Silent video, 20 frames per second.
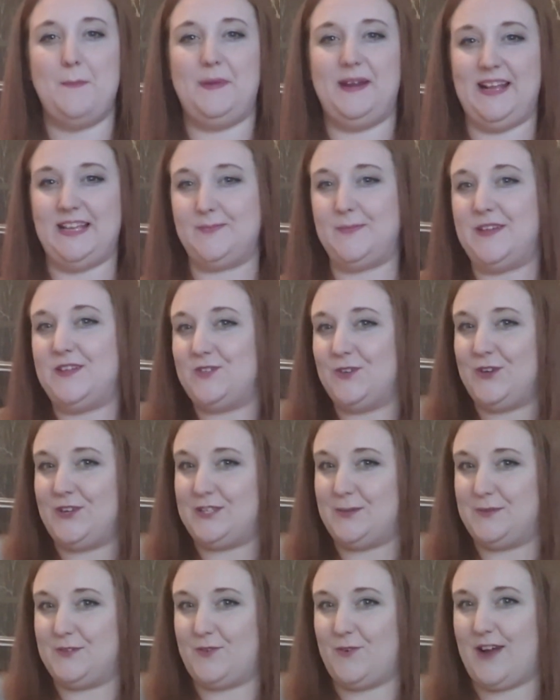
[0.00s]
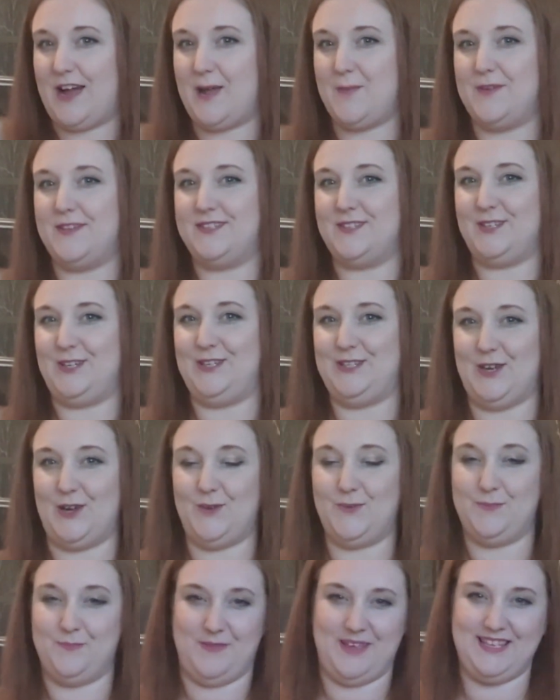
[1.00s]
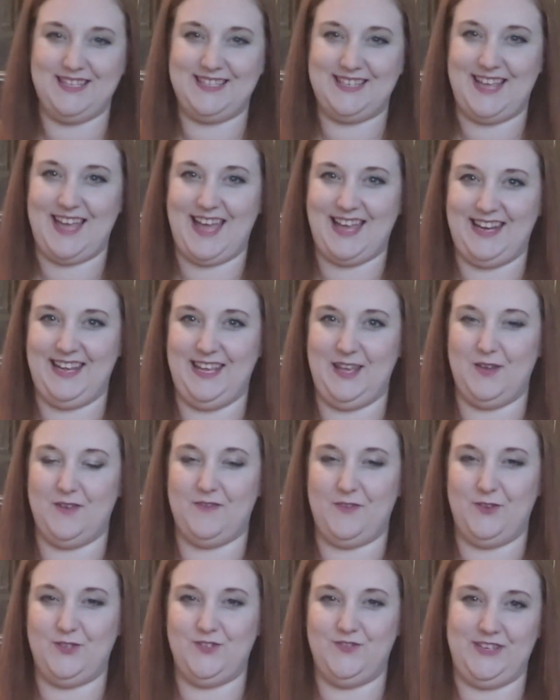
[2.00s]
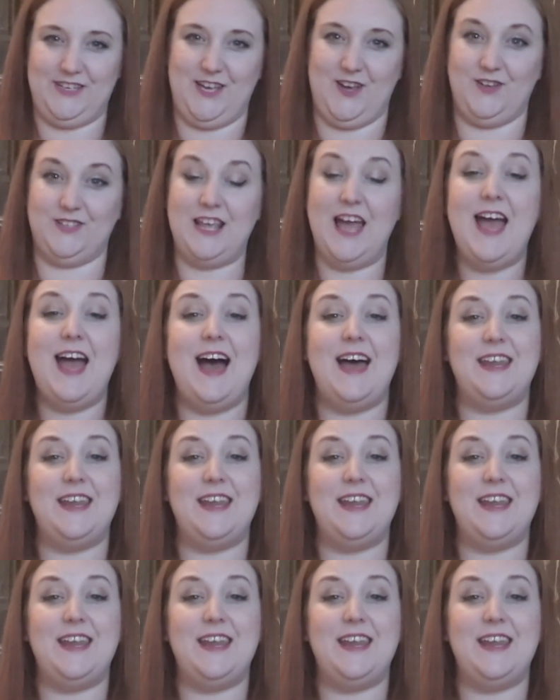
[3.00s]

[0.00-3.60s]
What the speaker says: please make sure you subscribe so you don't miss any future videos.